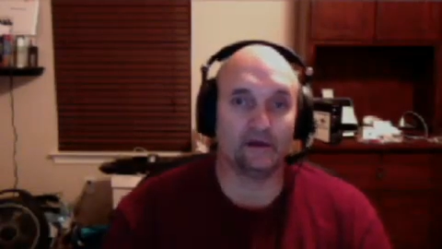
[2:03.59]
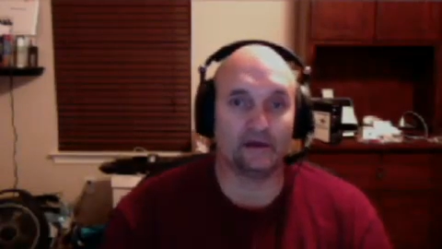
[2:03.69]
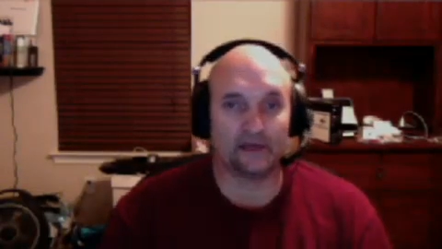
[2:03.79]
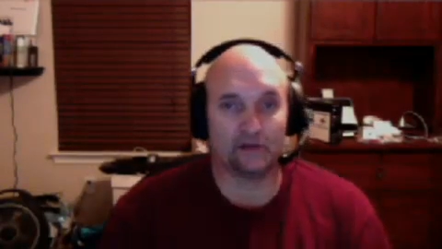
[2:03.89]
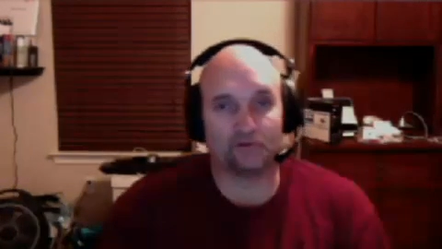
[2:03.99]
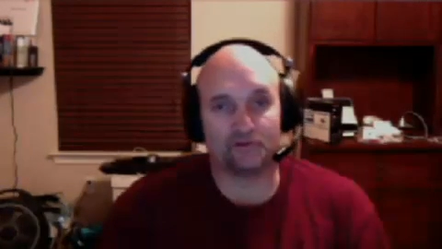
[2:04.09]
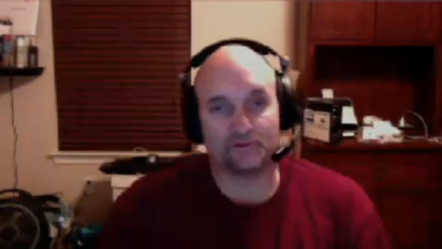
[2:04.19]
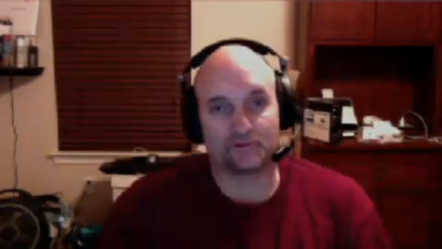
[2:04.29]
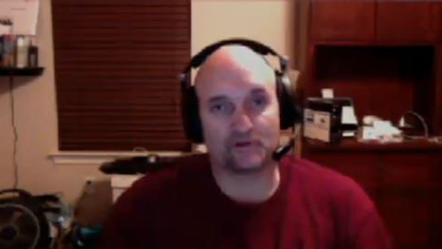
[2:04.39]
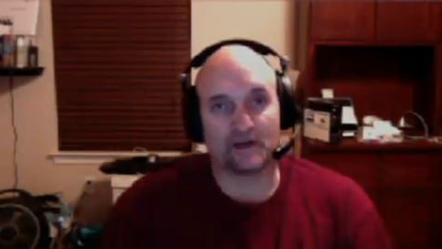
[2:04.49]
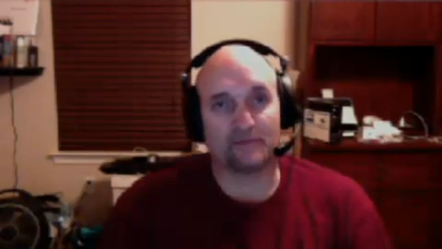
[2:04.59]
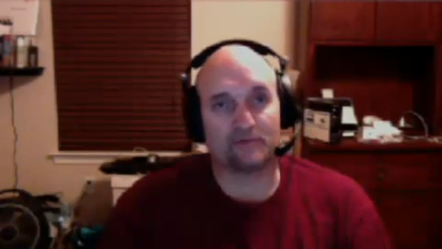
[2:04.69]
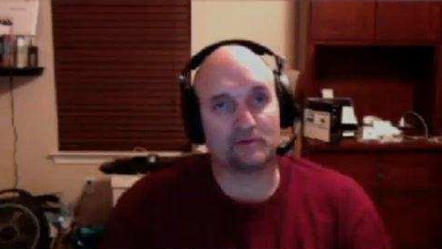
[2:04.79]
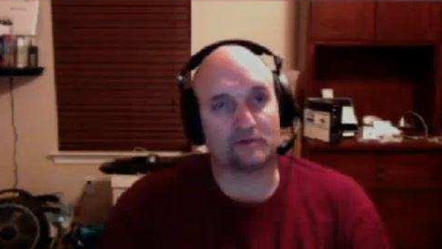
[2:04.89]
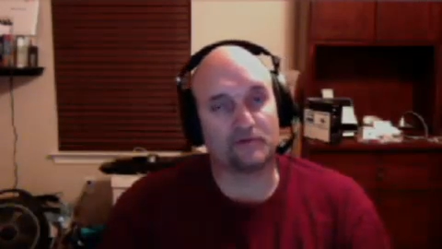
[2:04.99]
I don't subscribe
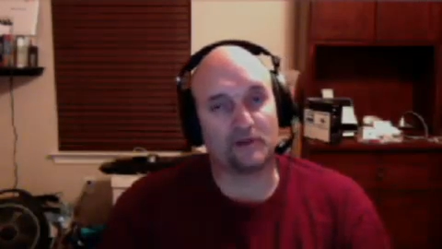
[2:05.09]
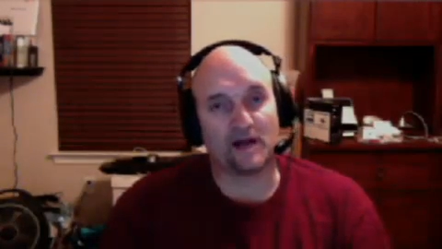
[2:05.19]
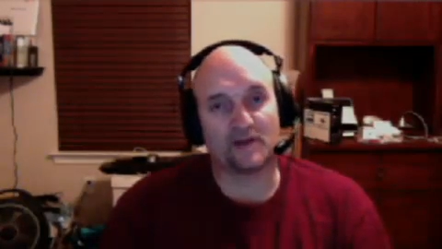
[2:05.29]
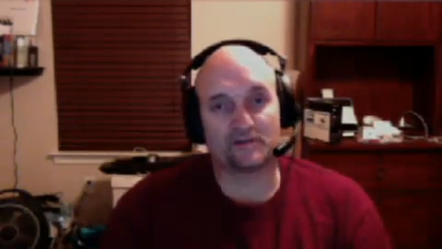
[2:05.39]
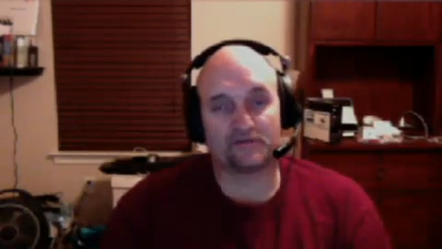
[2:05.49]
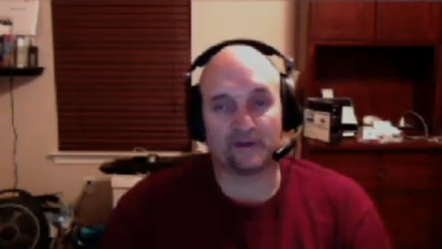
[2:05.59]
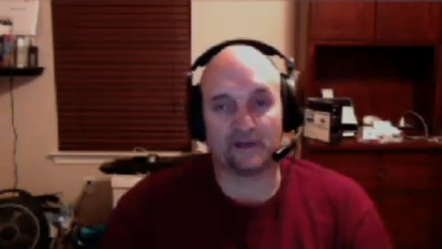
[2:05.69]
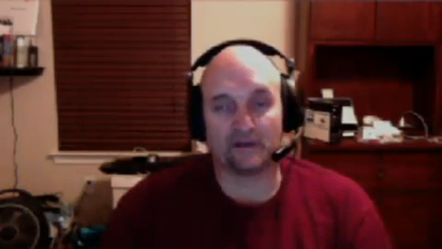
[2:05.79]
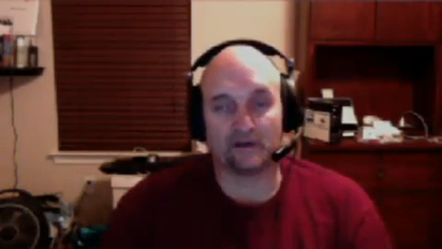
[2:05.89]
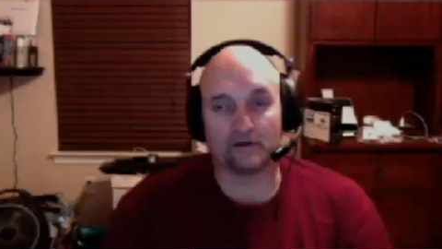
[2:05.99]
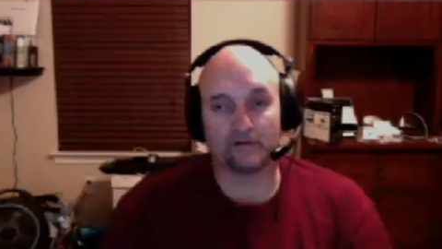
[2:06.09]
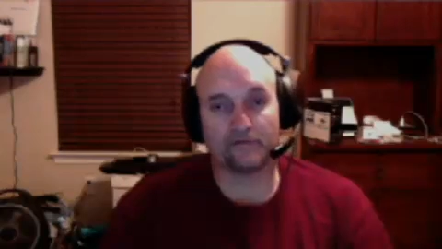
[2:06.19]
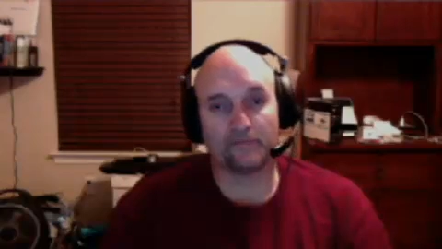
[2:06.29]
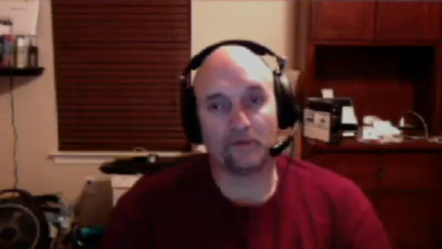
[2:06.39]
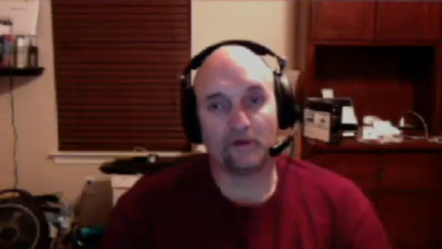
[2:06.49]
to the philosophy of
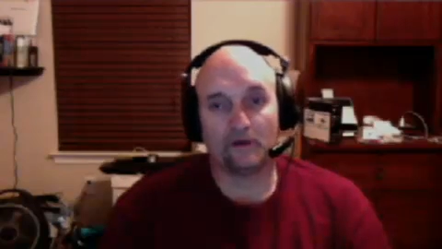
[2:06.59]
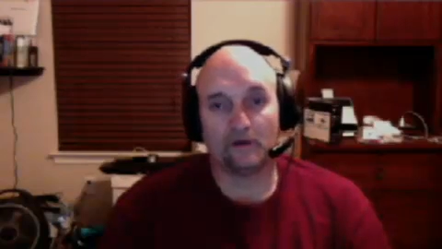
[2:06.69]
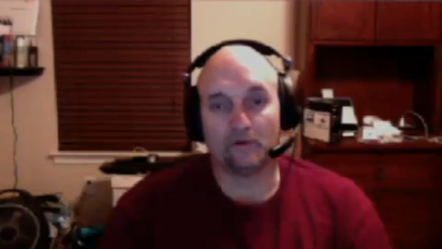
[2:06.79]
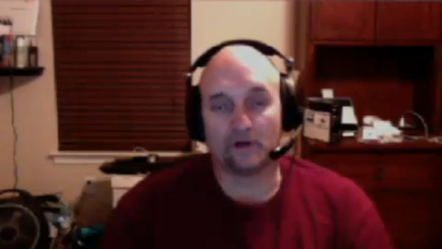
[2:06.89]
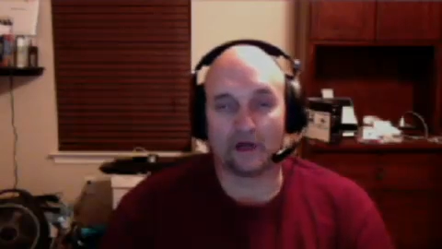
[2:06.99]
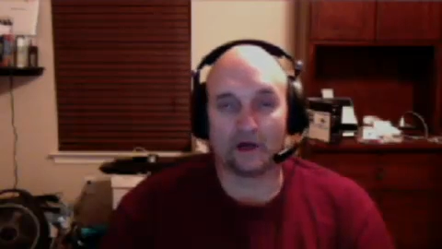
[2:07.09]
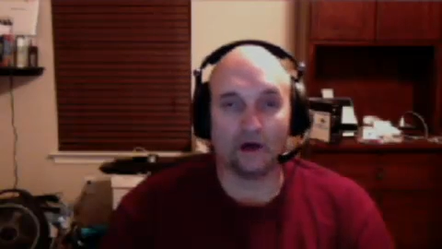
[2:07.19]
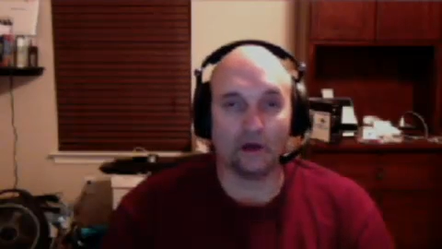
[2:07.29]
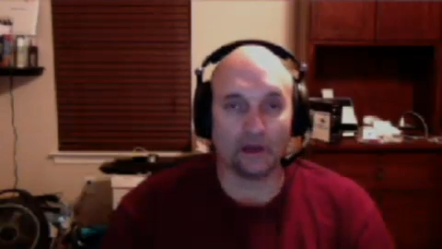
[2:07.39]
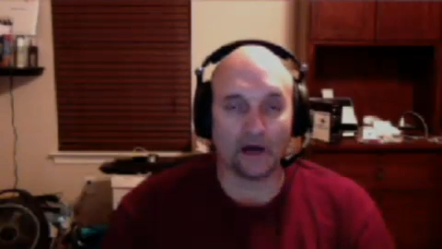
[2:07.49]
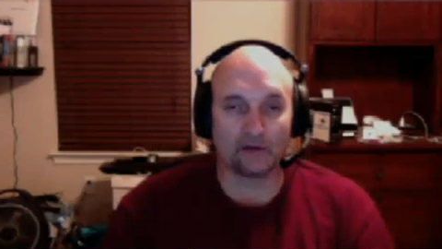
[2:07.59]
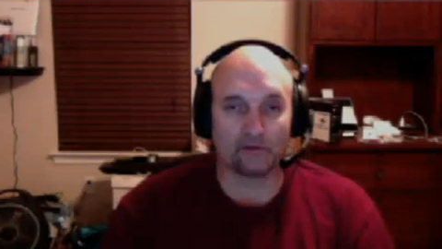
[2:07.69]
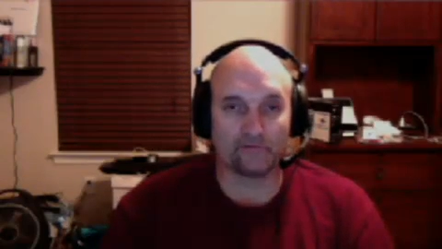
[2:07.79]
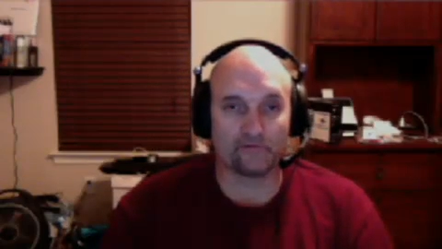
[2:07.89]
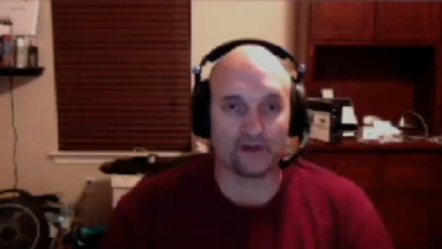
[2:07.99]
what I call
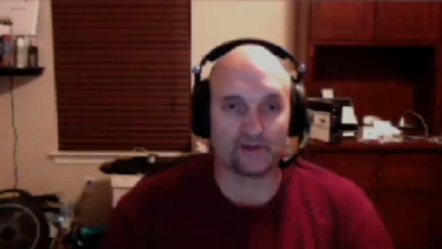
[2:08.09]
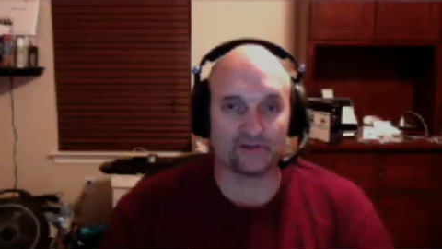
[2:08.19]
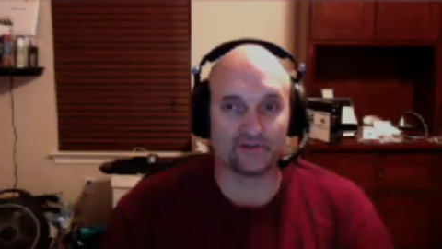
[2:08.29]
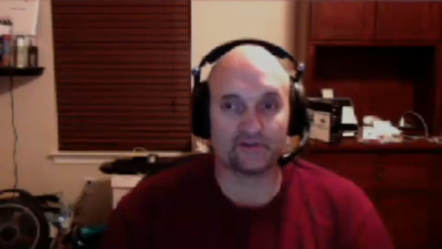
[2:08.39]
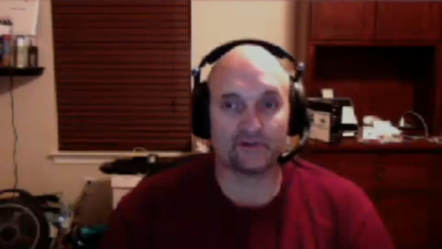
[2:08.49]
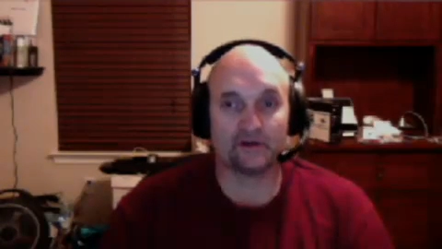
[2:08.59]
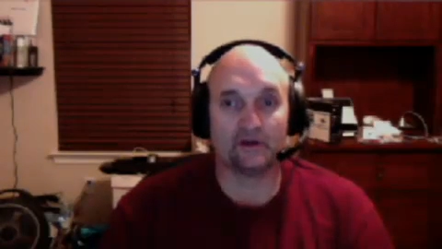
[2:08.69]
lottery phrases.